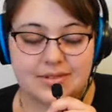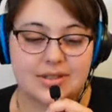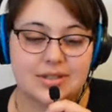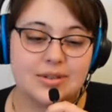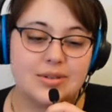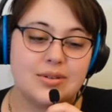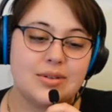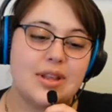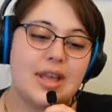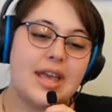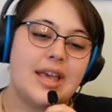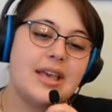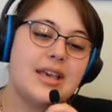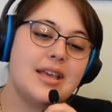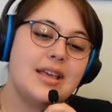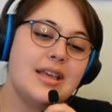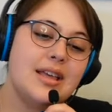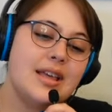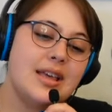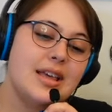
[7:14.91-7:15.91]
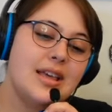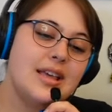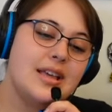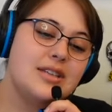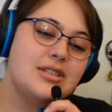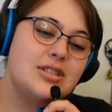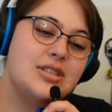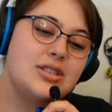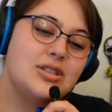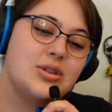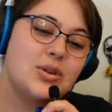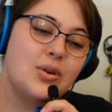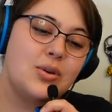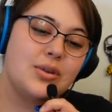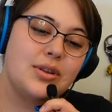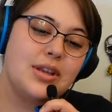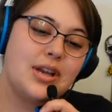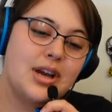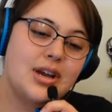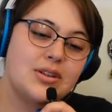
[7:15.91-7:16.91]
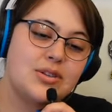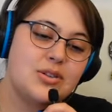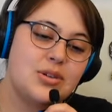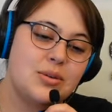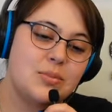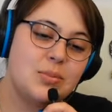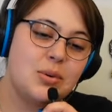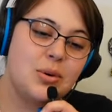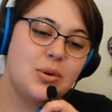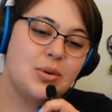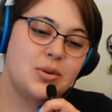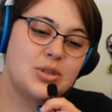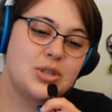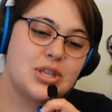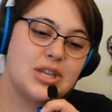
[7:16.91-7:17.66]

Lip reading: Dude, like, she was holding on to a pole.